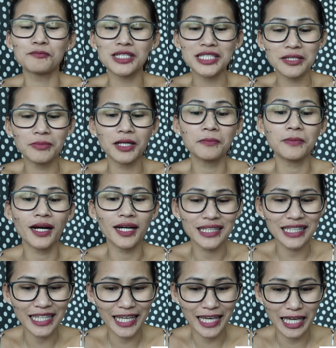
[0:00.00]
masamang
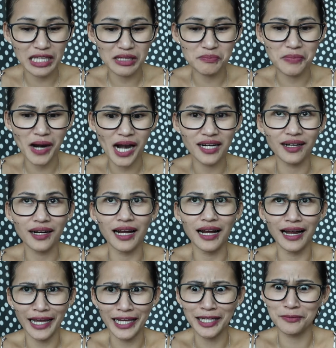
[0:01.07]
makatingin, parang
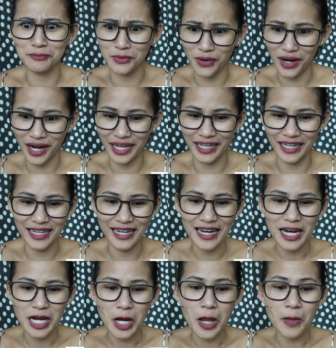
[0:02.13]
kakain ng buhay.
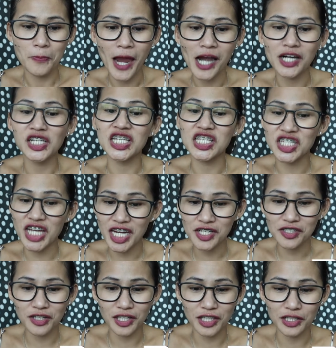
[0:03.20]
Pero in
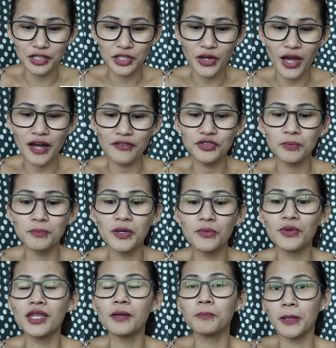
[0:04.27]
general, you have to be
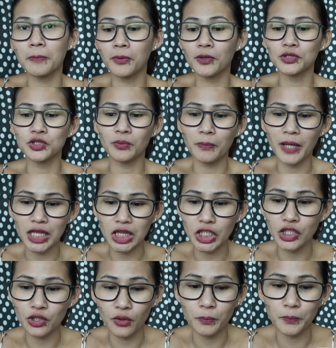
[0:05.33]
with the people to better
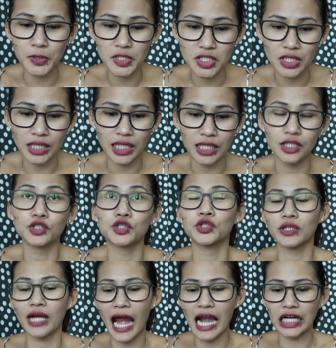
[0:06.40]
know personally the
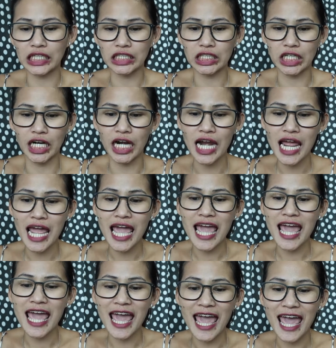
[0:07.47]
true character.
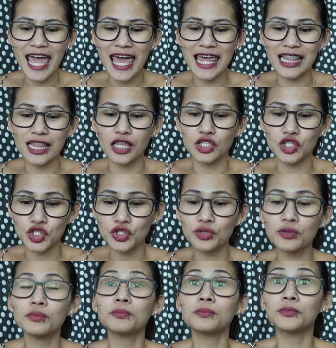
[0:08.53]
And the
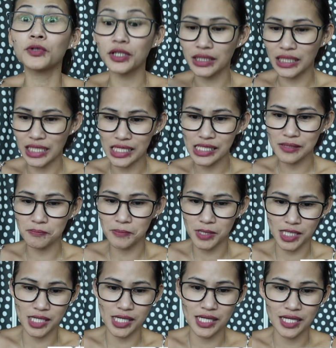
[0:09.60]
true Maureen,
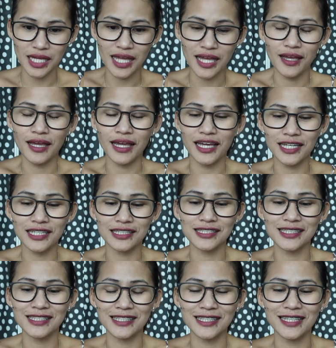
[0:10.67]
me,
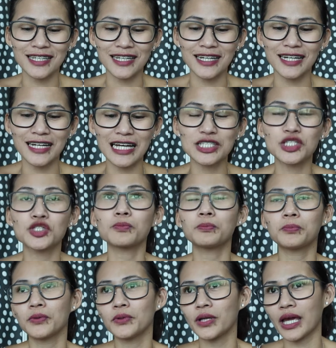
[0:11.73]
is
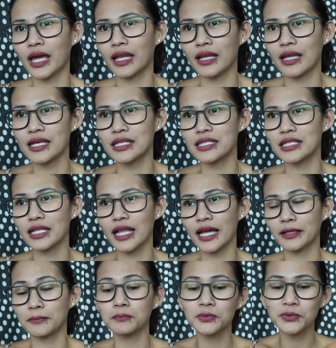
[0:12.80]
sumpungin. It's
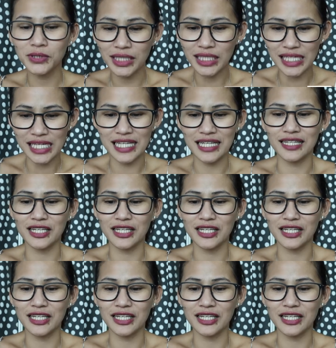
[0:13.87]
like moody,